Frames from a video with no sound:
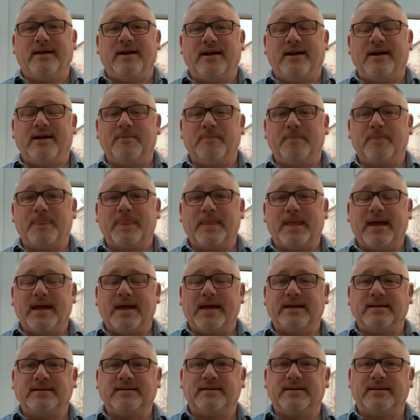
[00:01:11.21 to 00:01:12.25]

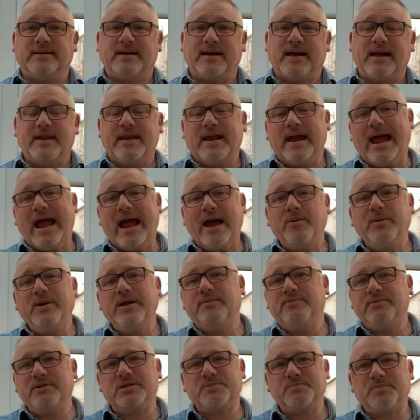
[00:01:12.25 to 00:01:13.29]
and how
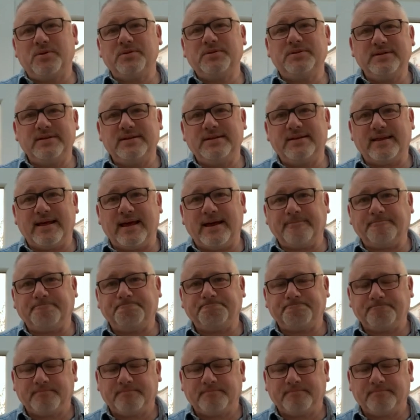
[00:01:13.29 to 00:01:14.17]
he responded to that.